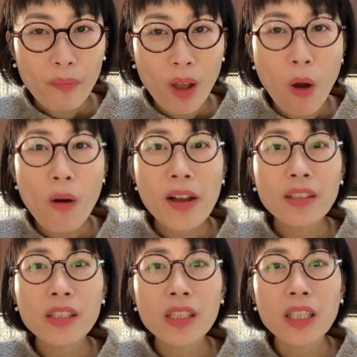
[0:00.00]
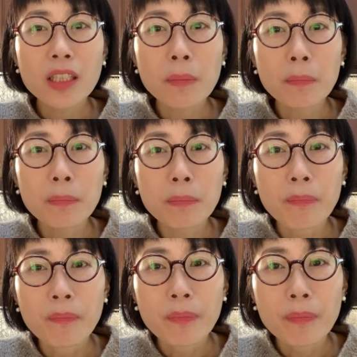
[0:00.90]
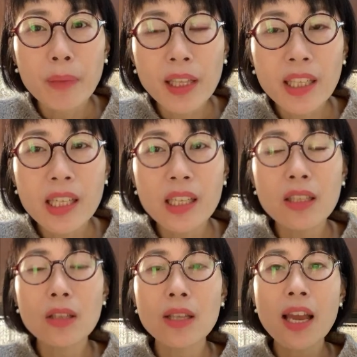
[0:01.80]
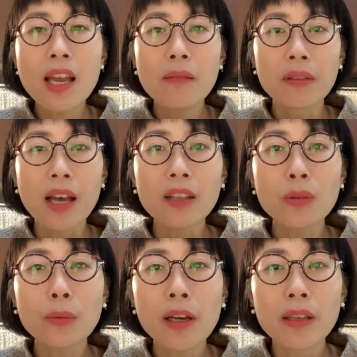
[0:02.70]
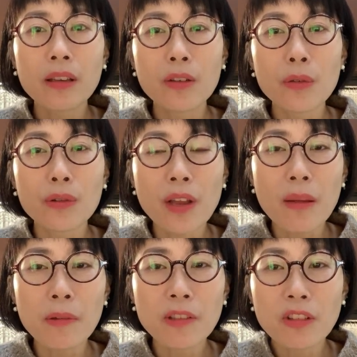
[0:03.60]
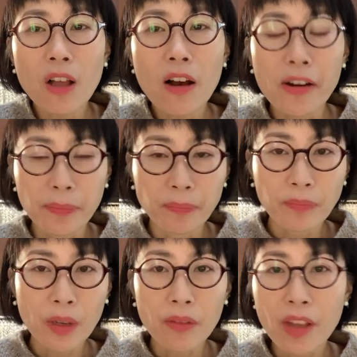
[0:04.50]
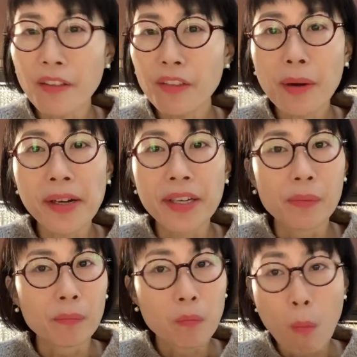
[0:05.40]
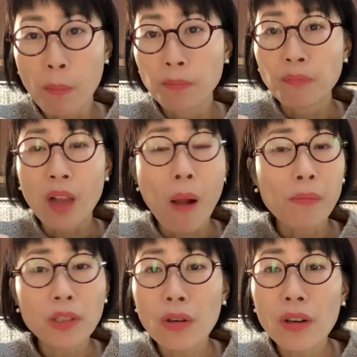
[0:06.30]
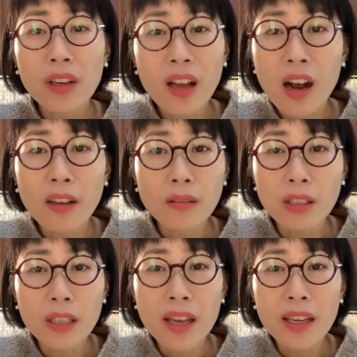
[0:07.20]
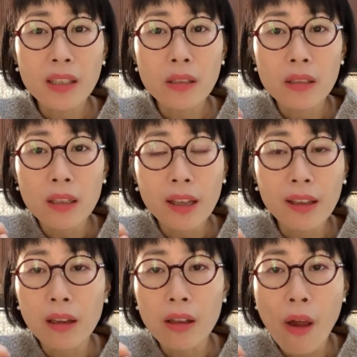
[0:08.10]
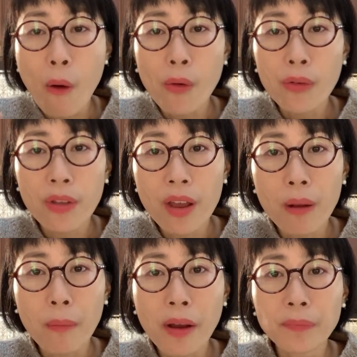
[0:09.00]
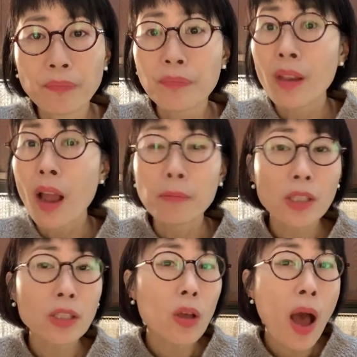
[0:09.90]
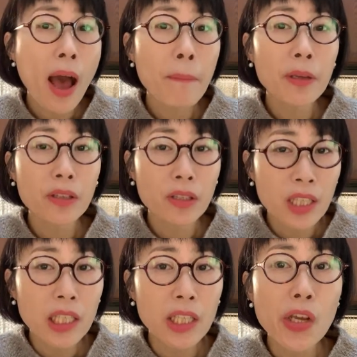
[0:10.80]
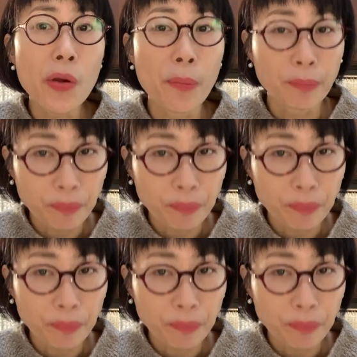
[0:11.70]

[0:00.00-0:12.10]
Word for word: Oh, I see. It's a Balinese name. That's why the, your name is long. Oh, never mind. I'm sorry I can't say it like a whole thing, but I'm just so happy to see you.